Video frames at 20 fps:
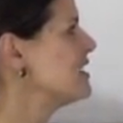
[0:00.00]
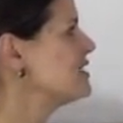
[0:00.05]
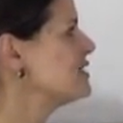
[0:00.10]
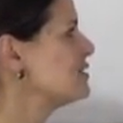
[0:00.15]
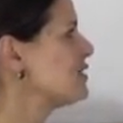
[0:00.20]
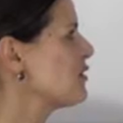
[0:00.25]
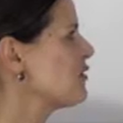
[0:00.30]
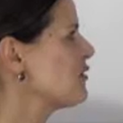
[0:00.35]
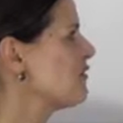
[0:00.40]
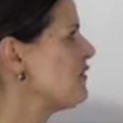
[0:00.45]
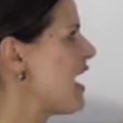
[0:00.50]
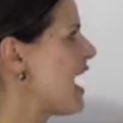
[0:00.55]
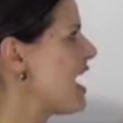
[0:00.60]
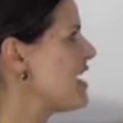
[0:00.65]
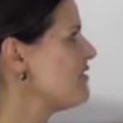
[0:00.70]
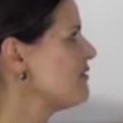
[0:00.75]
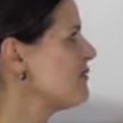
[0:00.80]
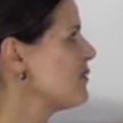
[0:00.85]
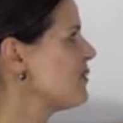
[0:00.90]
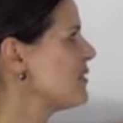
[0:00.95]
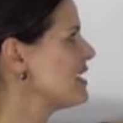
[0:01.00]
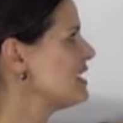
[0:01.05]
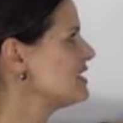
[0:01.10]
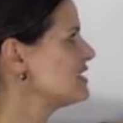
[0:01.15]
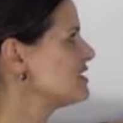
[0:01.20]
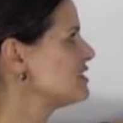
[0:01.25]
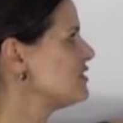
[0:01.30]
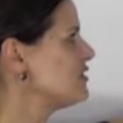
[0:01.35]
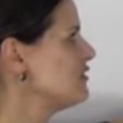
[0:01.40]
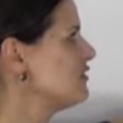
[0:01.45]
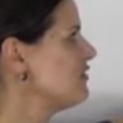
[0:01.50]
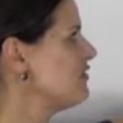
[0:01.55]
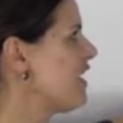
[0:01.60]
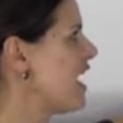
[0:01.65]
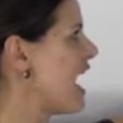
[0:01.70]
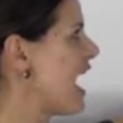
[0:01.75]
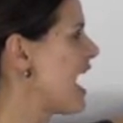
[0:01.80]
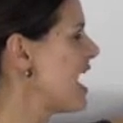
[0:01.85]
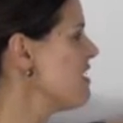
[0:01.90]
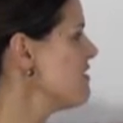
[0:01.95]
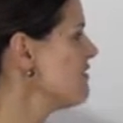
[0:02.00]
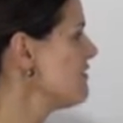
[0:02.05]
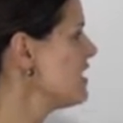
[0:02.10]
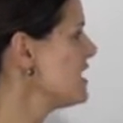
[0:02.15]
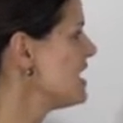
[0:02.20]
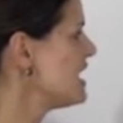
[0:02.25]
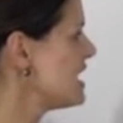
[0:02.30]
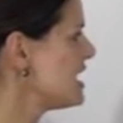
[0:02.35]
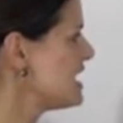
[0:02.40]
So 5.25